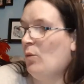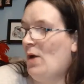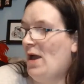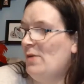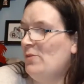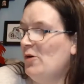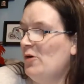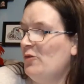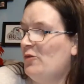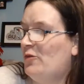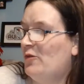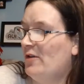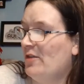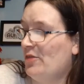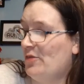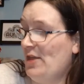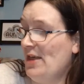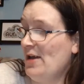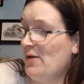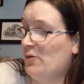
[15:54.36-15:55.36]
Werewolf,
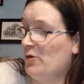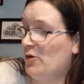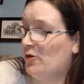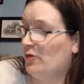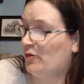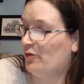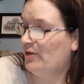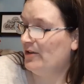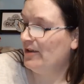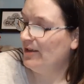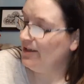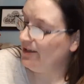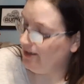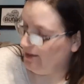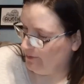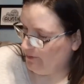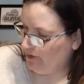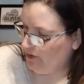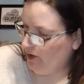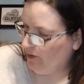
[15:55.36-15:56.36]
werewolf.
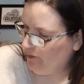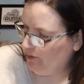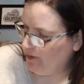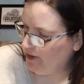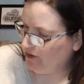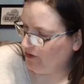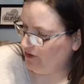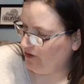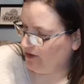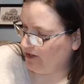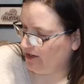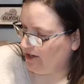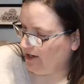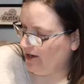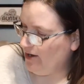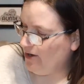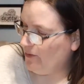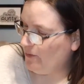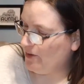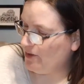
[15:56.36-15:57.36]
But not for much longer.
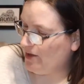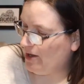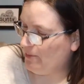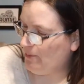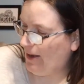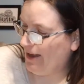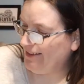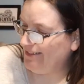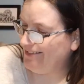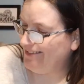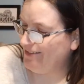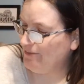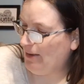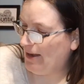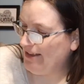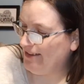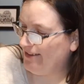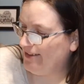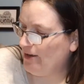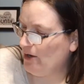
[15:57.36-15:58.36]
With our
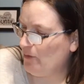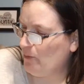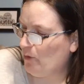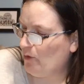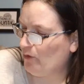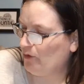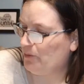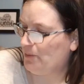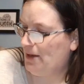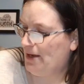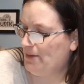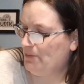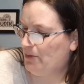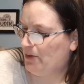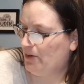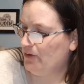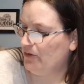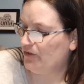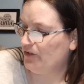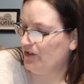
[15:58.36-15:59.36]
painted wolfsbane
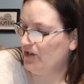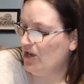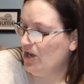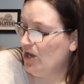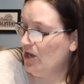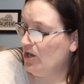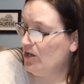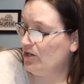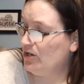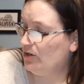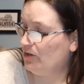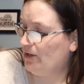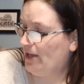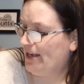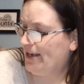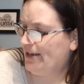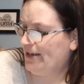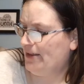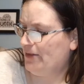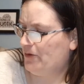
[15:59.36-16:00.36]
potion, your
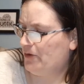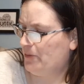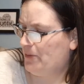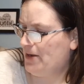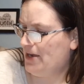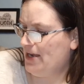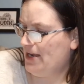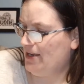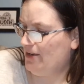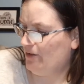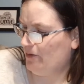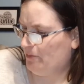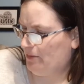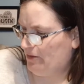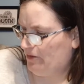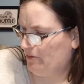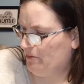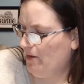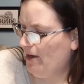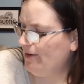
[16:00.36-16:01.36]
lycanthropy is
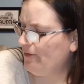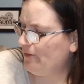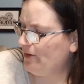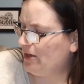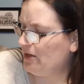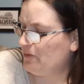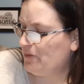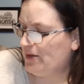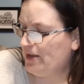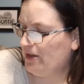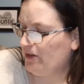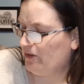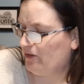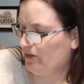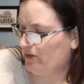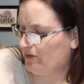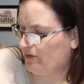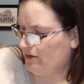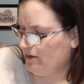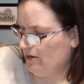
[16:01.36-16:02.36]
but a minor inconvenience
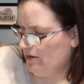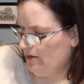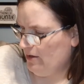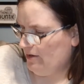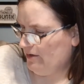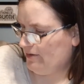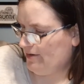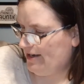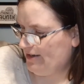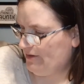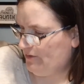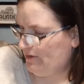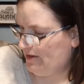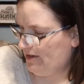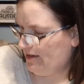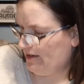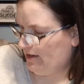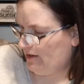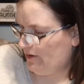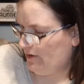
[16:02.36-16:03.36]
to
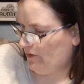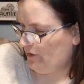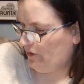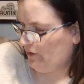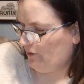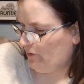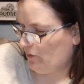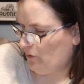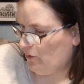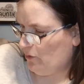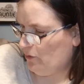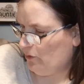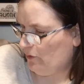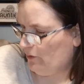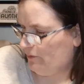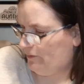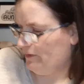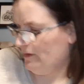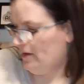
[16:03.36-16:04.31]
tight-fitting clothes for all